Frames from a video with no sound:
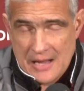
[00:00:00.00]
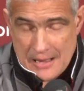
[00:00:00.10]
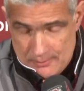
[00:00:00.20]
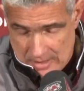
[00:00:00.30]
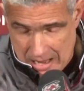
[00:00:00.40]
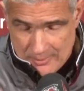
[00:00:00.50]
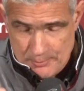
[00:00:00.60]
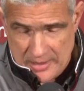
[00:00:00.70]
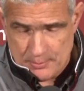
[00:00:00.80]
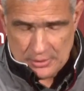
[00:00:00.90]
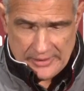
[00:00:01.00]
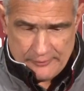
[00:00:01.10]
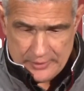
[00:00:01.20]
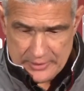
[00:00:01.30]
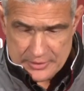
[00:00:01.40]
I'm a big
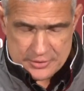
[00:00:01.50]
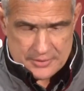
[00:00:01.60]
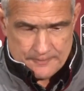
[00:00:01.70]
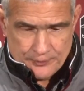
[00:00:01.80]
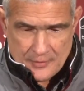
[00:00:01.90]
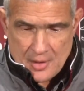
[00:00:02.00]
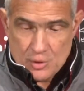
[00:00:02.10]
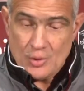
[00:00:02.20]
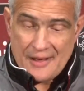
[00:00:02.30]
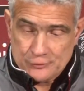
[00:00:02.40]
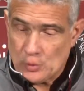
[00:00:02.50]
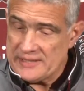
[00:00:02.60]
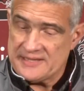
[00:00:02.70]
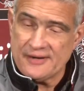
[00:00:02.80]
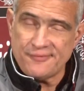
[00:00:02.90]
believer in this. You have to
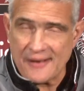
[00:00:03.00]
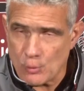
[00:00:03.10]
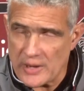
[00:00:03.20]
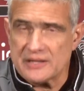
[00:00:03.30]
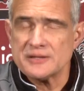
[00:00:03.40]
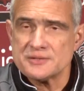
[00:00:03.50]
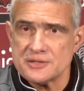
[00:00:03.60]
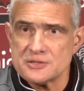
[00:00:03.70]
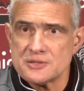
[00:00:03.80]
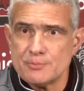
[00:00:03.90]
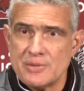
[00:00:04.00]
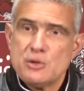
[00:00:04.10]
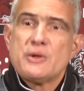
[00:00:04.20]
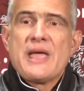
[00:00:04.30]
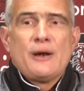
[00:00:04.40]
identify weaknesses, but
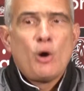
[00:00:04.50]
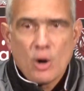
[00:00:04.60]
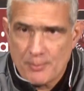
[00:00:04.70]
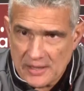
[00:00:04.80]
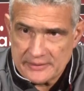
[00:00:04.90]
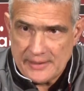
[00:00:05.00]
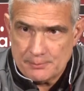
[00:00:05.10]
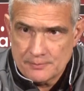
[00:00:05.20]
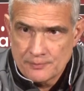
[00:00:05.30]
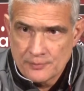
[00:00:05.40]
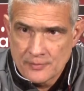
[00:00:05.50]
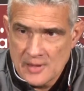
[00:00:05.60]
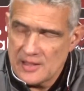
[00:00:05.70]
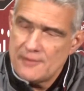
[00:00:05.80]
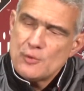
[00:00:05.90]
you can't harp on them.
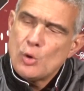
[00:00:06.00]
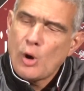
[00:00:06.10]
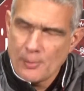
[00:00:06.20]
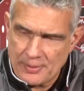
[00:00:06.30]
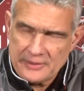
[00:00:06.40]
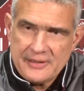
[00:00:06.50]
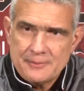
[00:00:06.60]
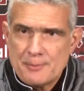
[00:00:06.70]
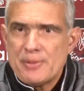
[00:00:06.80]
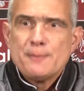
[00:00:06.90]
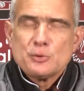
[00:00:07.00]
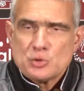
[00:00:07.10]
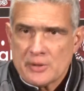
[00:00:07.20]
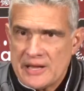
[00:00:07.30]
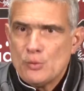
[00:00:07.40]
If you harp on them, then people
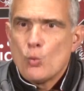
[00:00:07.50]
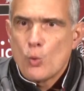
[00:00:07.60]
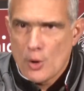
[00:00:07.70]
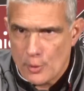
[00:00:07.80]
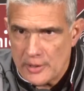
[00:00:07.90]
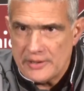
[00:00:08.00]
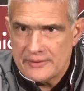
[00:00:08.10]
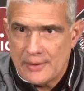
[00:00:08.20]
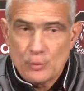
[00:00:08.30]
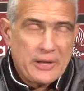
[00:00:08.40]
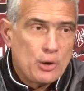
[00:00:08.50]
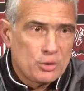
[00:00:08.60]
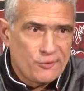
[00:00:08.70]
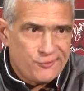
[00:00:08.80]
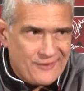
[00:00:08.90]
start getting worried. Then when they go
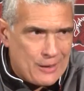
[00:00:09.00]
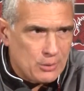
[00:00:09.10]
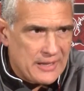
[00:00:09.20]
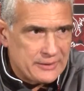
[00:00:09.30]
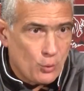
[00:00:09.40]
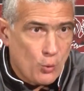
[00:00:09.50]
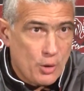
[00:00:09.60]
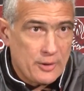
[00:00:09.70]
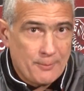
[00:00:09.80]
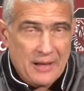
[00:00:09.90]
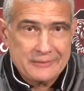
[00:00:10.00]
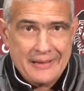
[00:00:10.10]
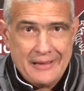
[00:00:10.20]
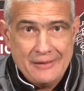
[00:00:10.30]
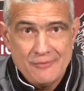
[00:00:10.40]
to the foul line, they're worried about,
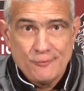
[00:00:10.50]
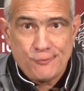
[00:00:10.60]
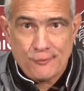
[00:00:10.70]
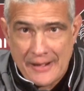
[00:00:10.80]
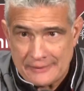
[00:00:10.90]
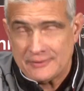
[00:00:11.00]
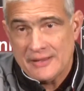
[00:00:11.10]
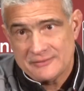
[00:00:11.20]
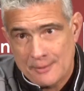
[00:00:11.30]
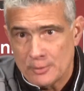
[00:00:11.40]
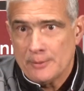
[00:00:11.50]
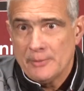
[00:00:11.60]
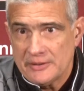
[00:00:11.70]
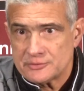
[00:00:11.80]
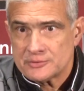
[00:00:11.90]
dang, even Frank thinks I'm going to
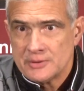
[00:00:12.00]
miss.